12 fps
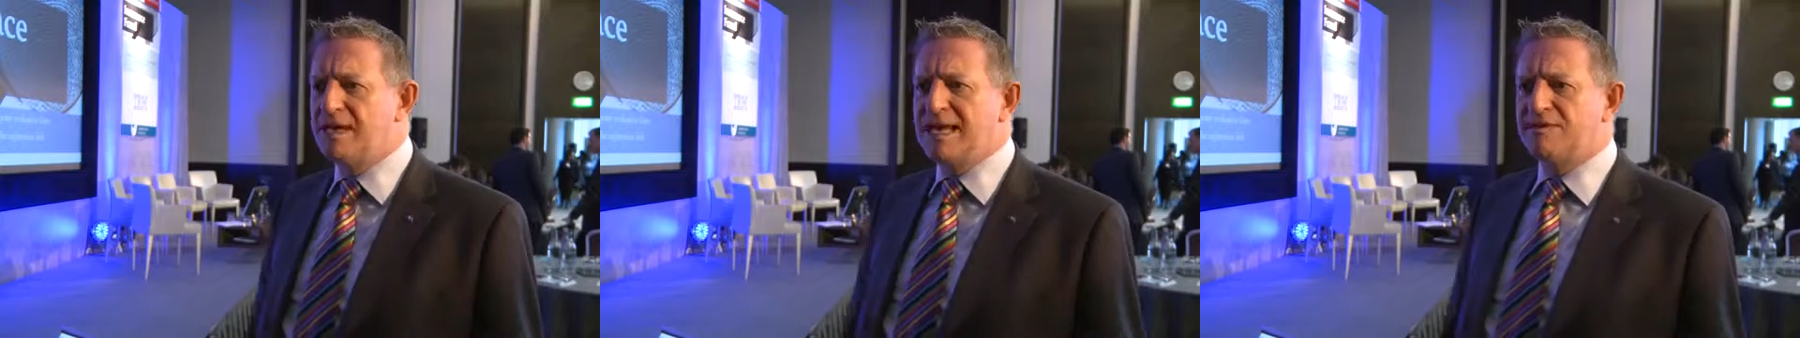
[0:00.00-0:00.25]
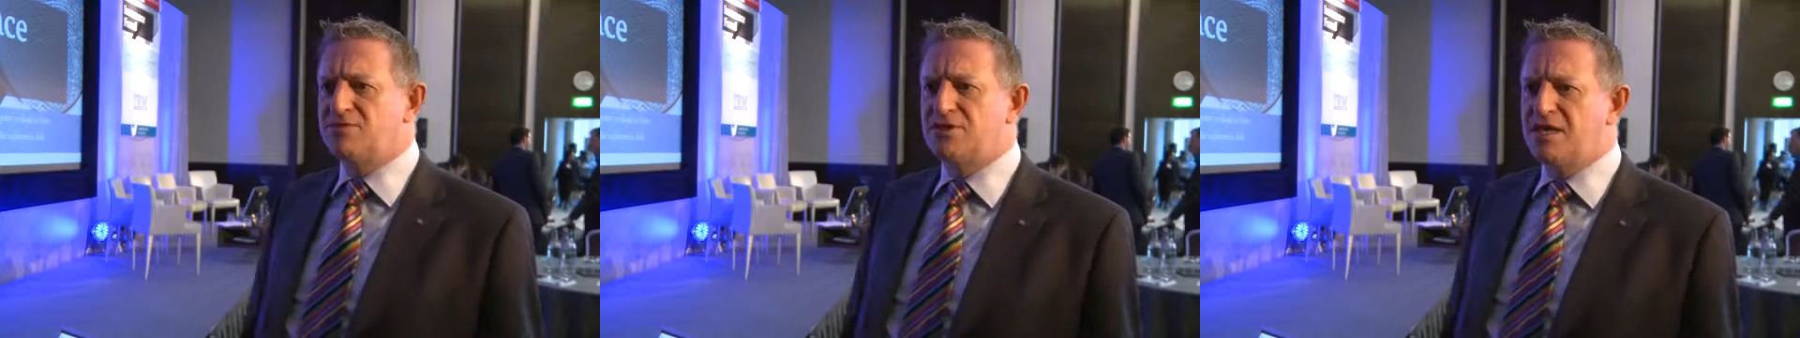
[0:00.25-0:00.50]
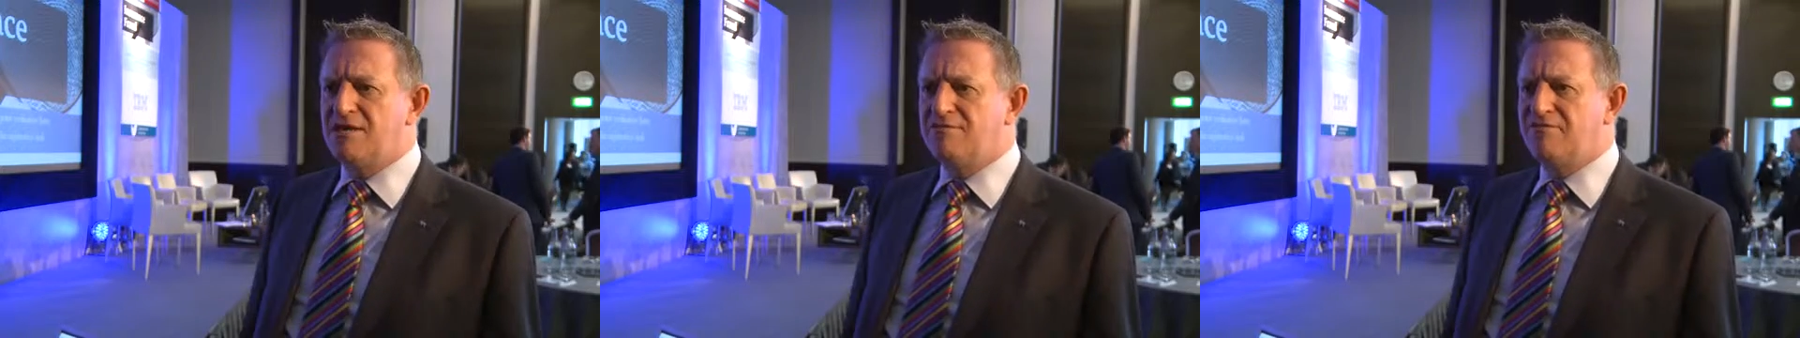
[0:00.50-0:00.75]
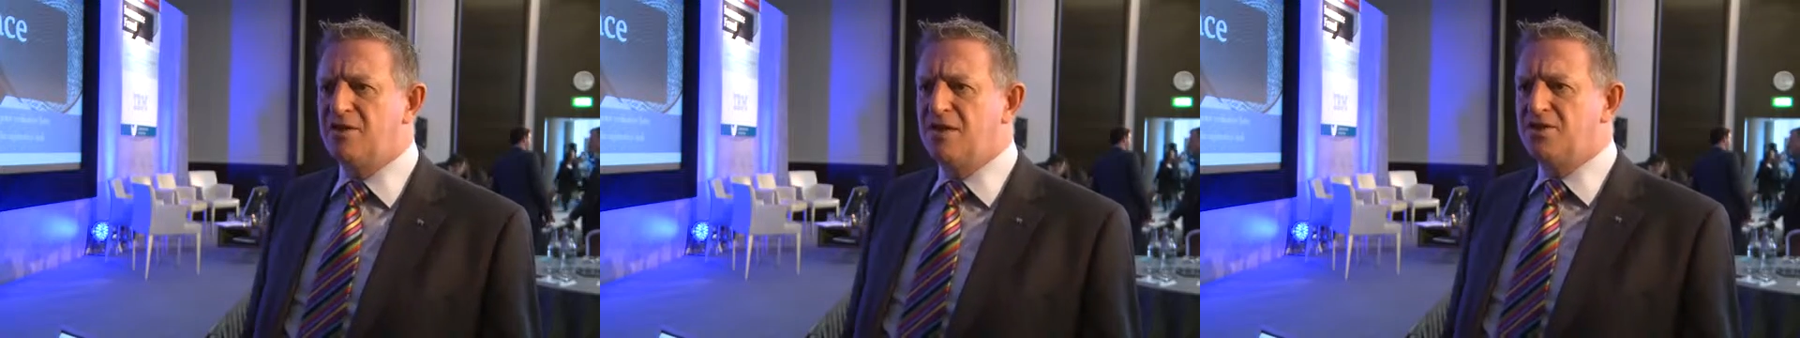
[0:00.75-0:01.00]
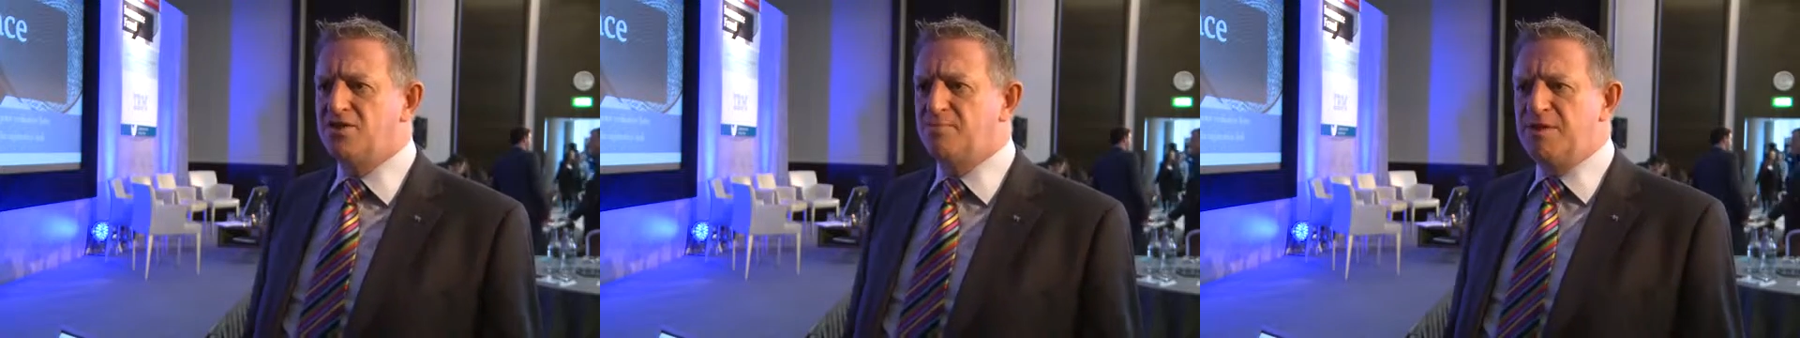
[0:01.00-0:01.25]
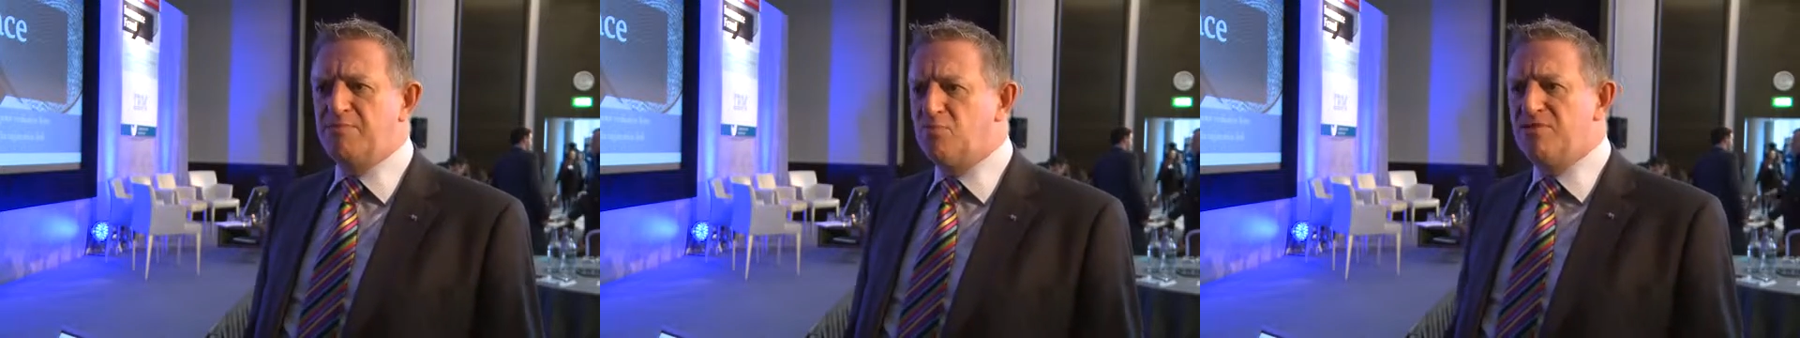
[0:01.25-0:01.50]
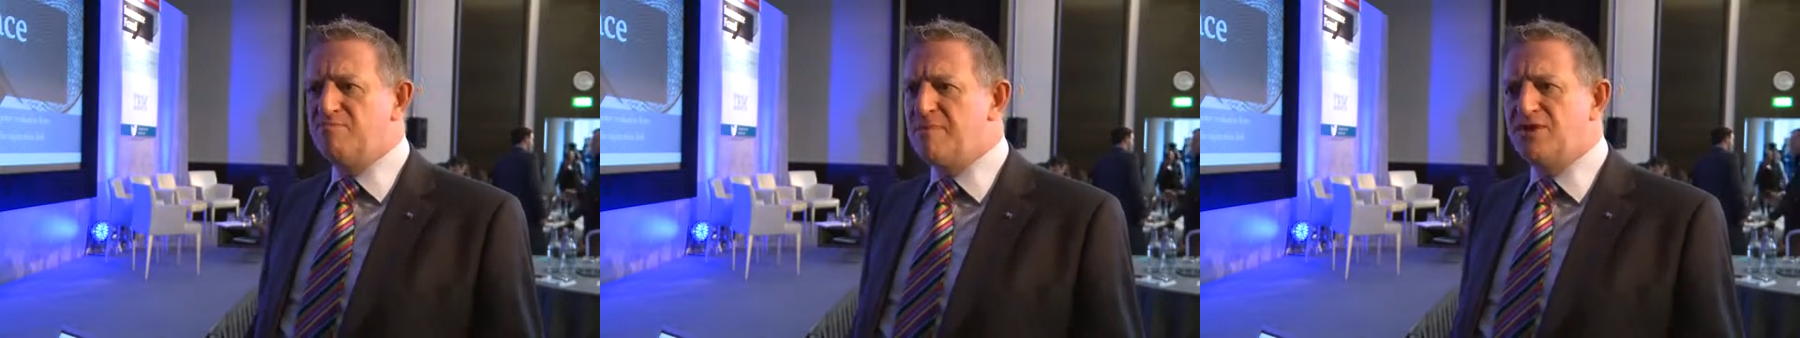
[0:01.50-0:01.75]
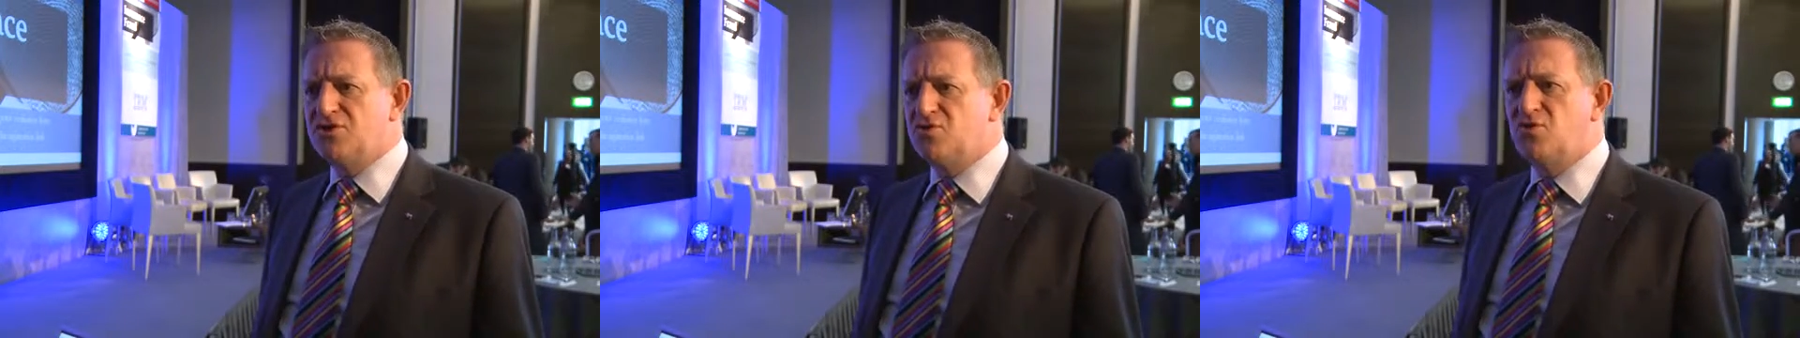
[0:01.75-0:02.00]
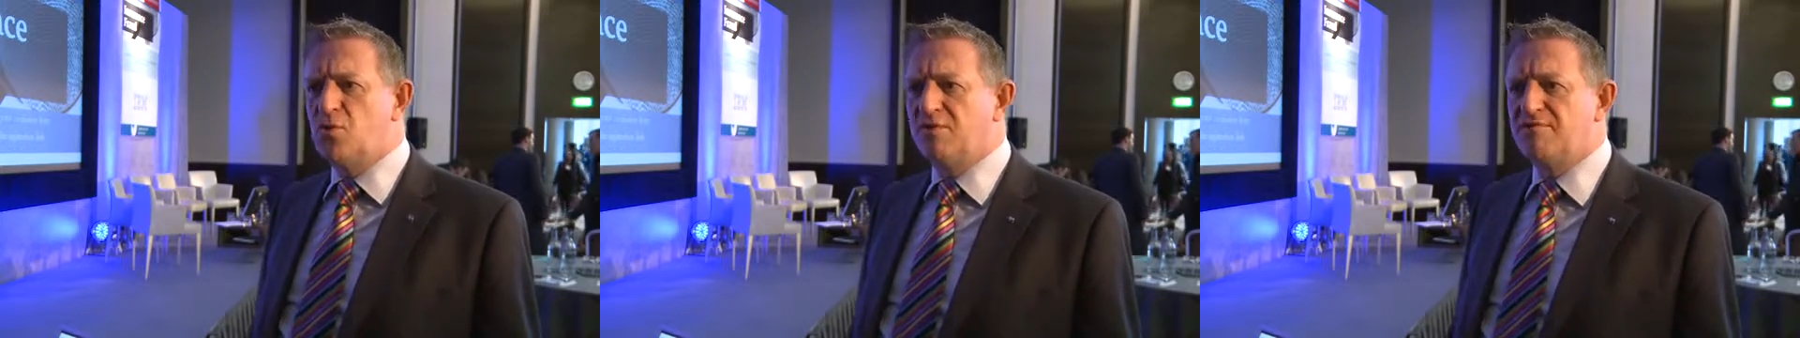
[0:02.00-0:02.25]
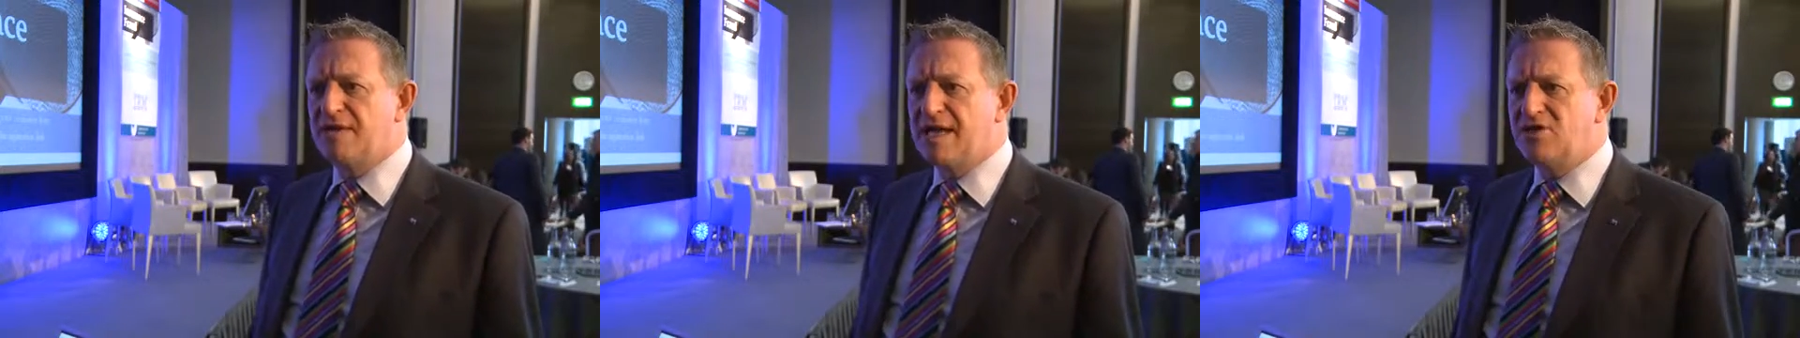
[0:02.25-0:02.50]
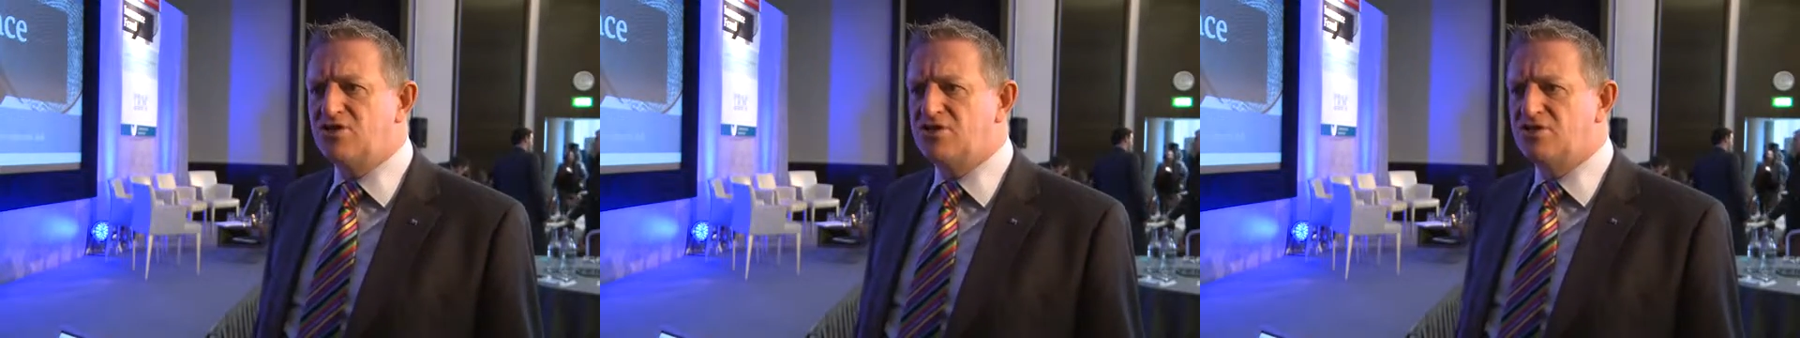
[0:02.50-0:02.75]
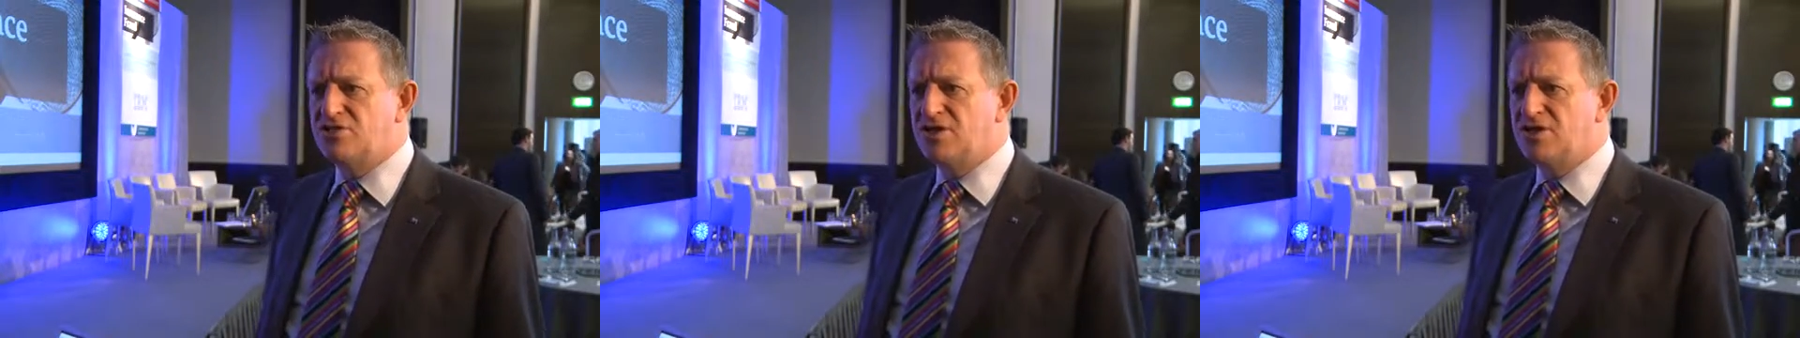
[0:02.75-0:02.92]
allowed to give to people with medical qualifications.